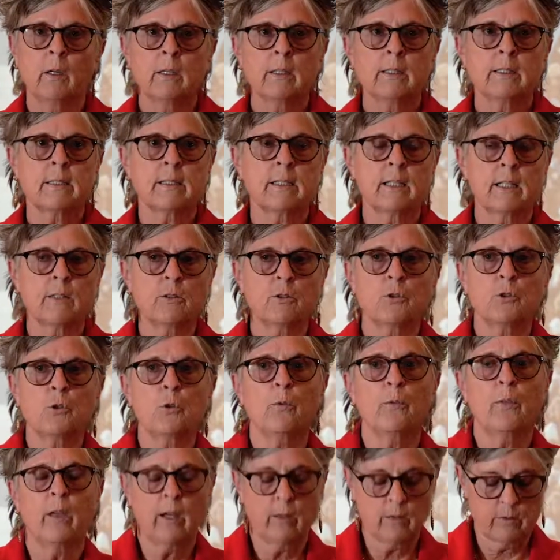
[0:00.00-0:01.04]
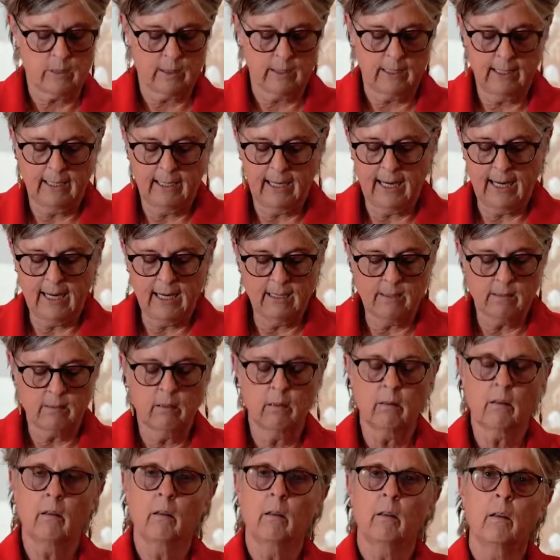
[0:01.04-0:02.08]
Since 2008,
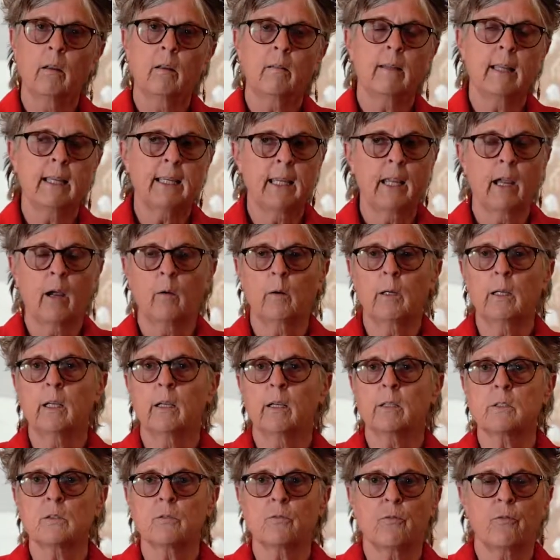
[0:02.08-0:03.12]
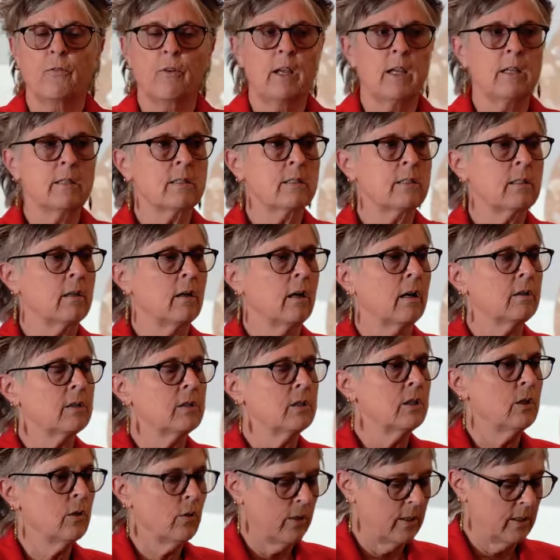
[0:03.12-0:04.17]
Lake County has faced a
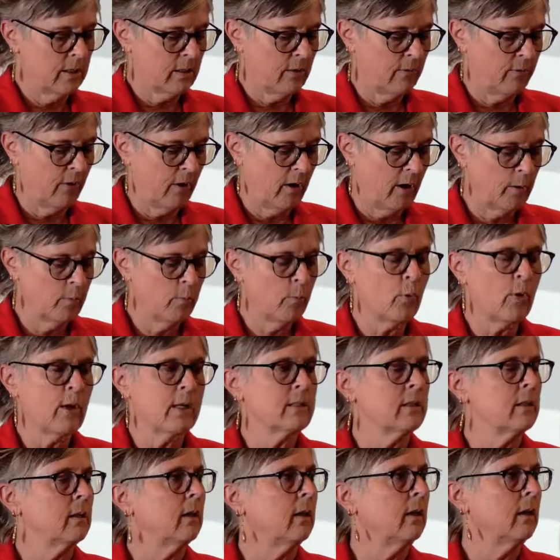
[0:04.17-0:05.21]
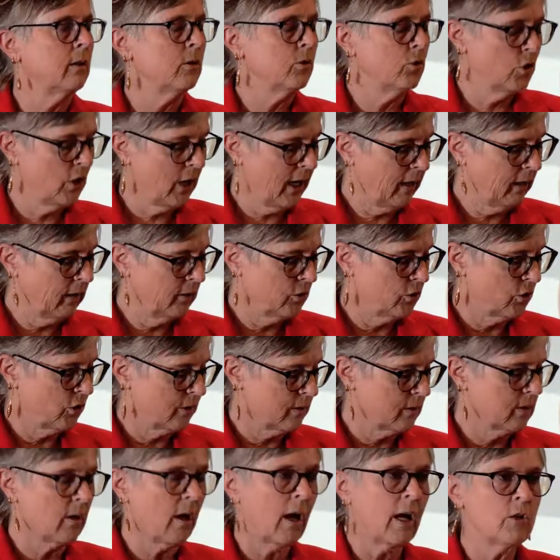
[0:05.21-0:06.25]
series of unprecedented
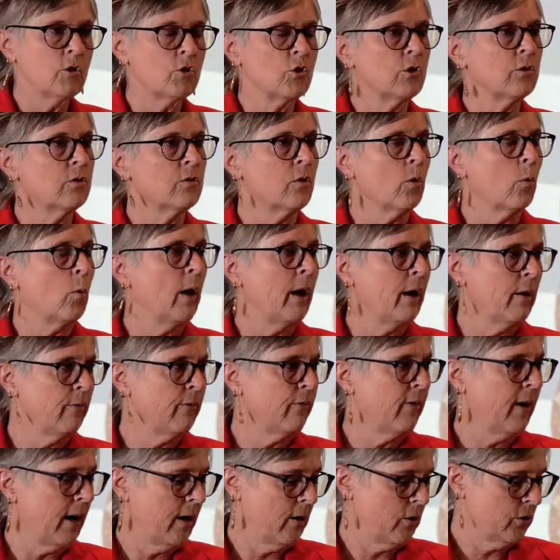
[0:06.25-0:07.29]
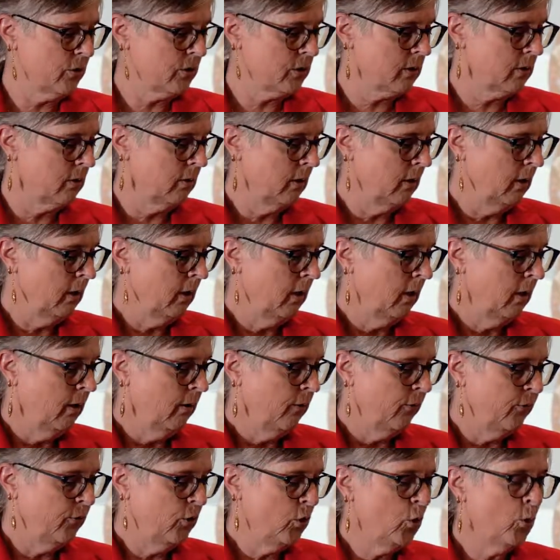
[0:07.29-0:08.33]
challenges, not just the wildfires.
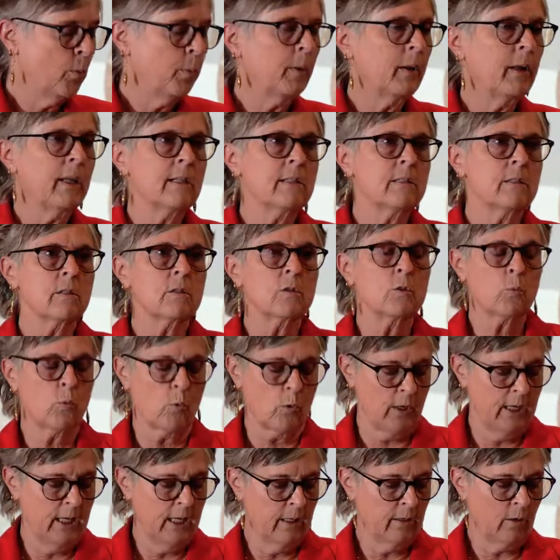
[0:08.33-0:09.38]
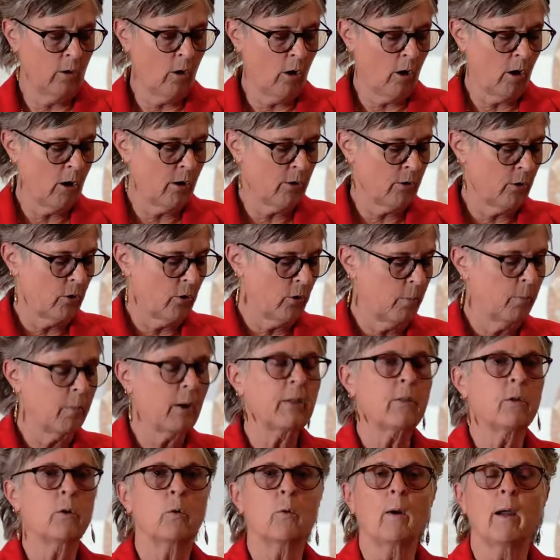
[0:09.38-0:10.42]
Few places were hit harder
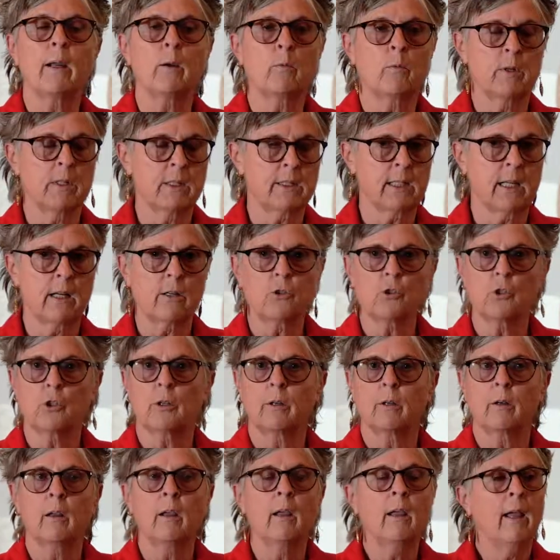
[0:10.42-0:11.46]
by the Great Recession,